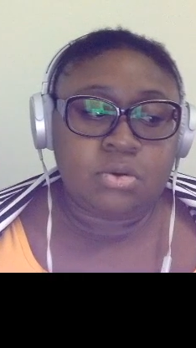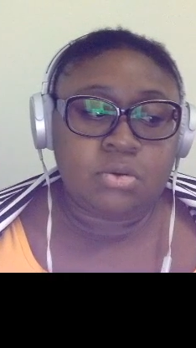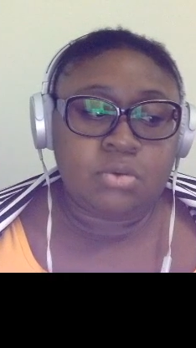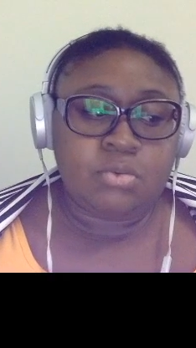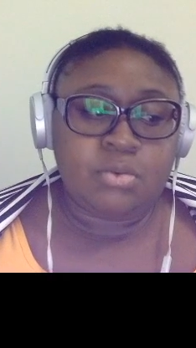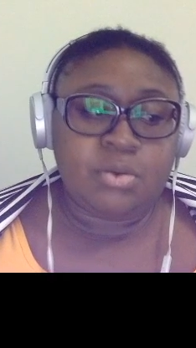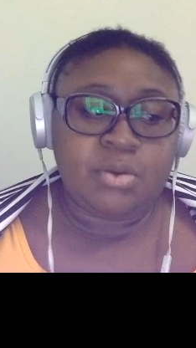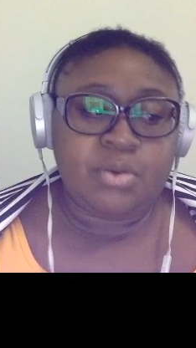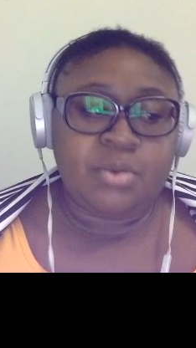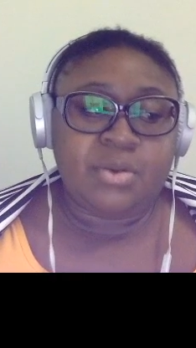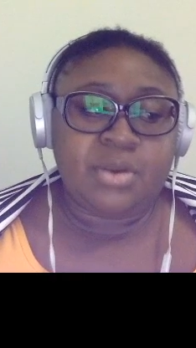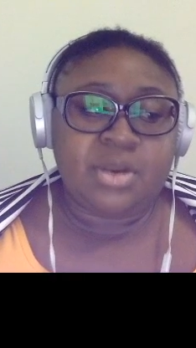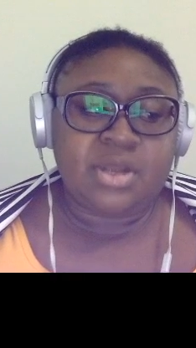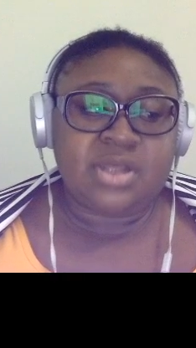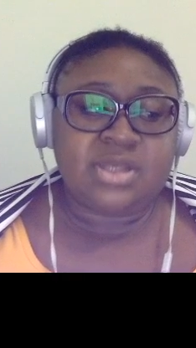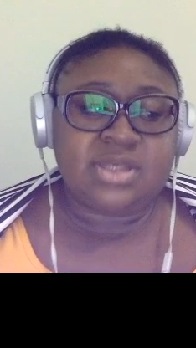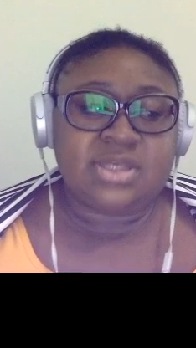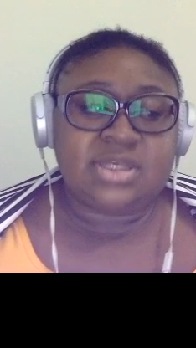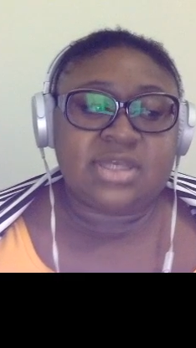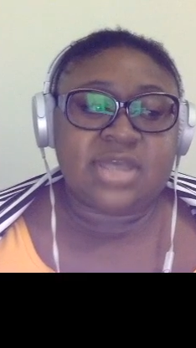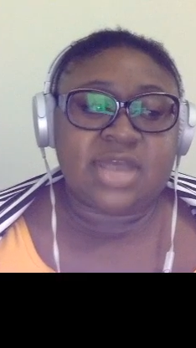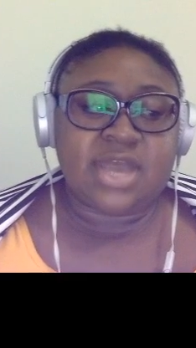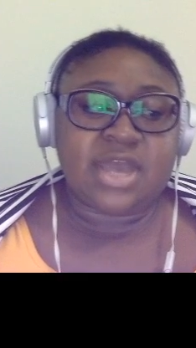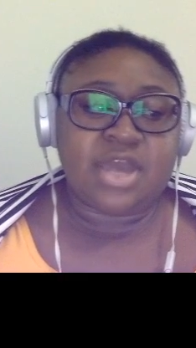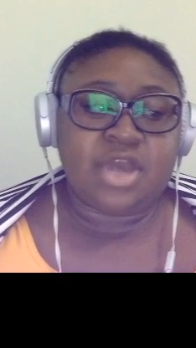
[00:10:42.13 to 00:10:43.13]
We wouldn't
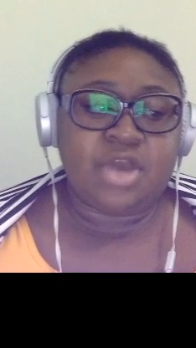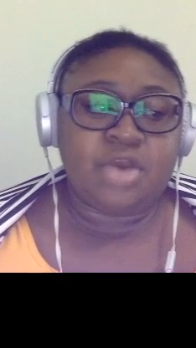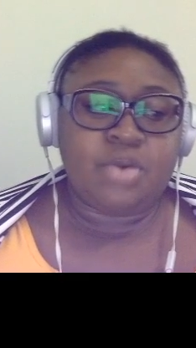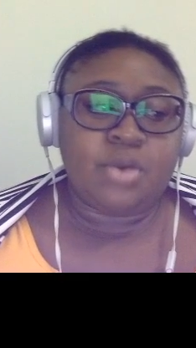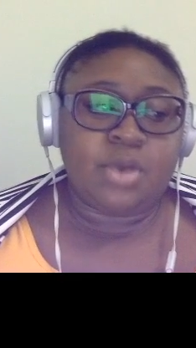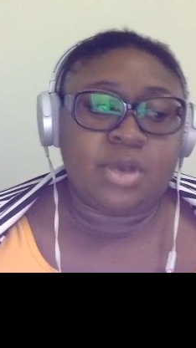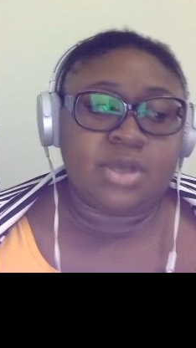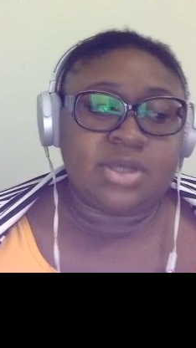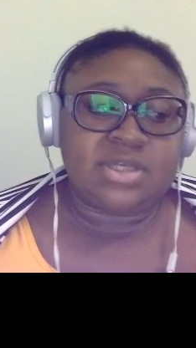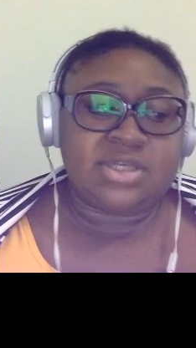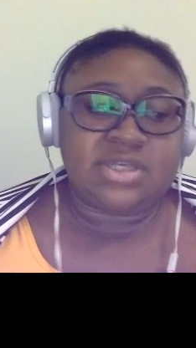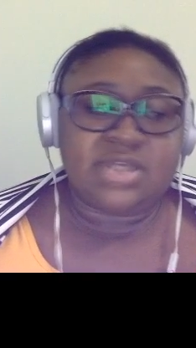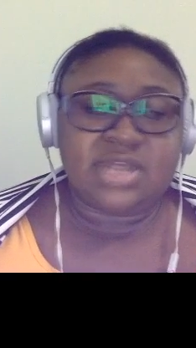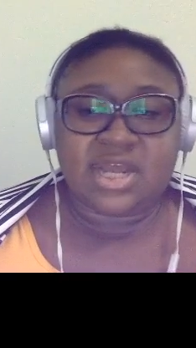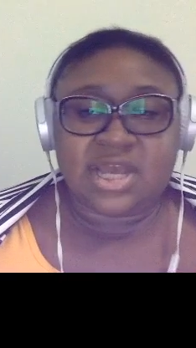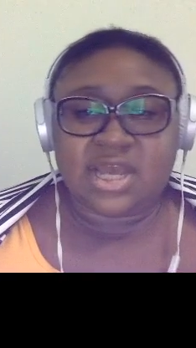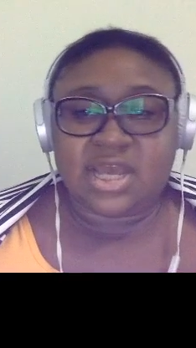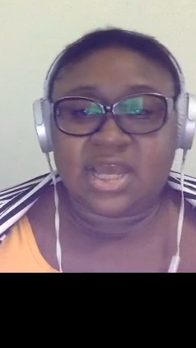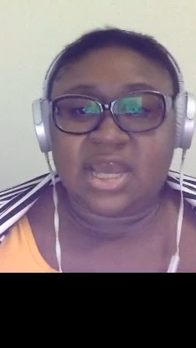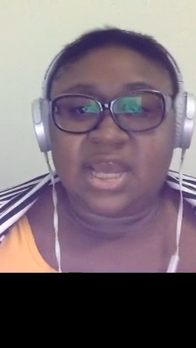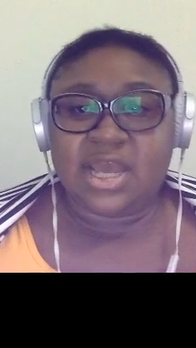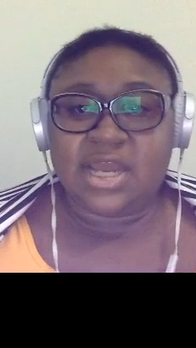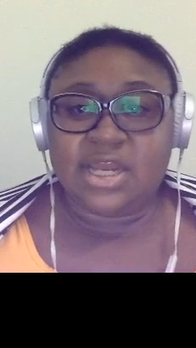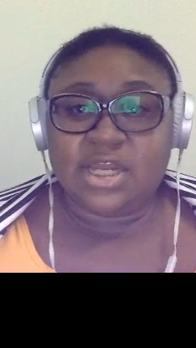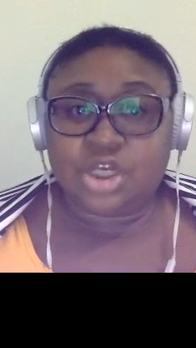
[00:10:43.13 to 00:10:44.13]
say you are
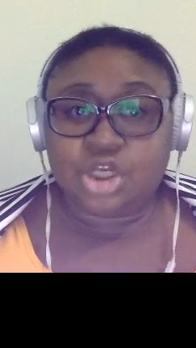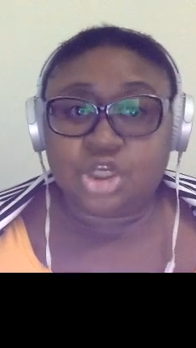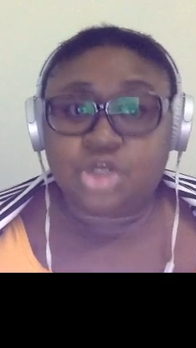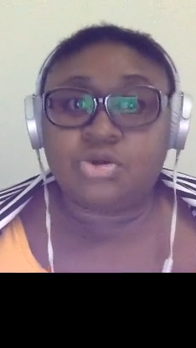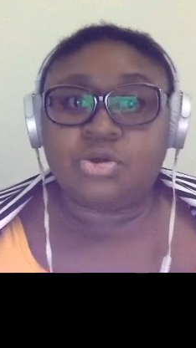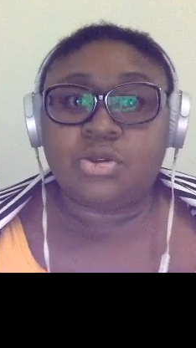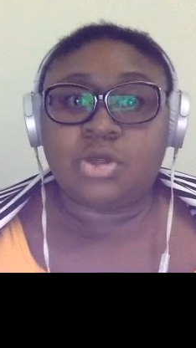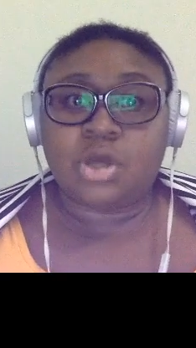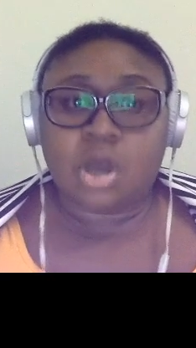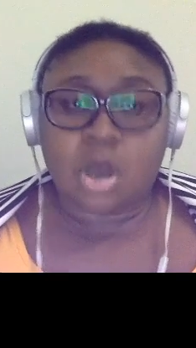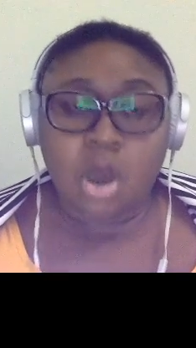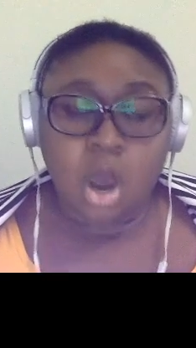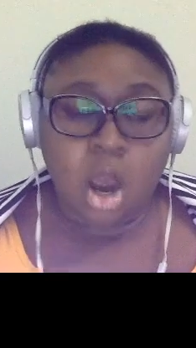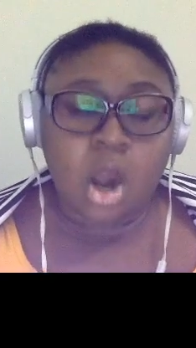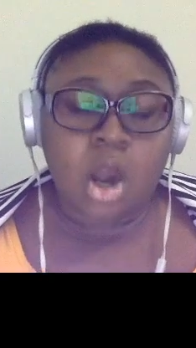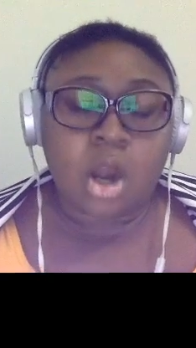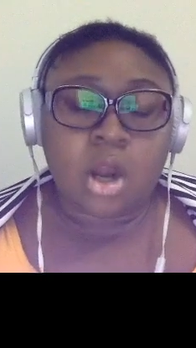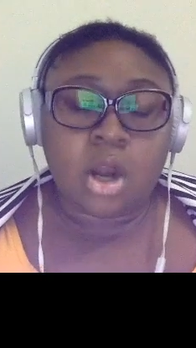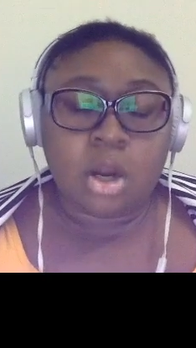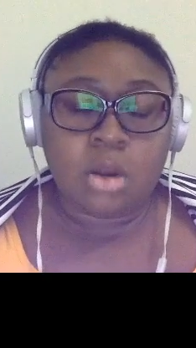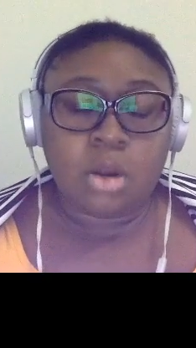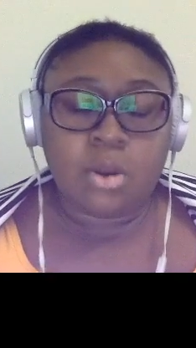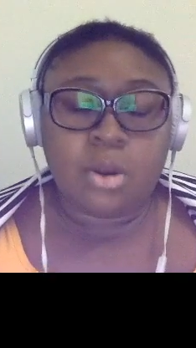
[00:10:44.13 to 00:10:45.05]
sitting into the car.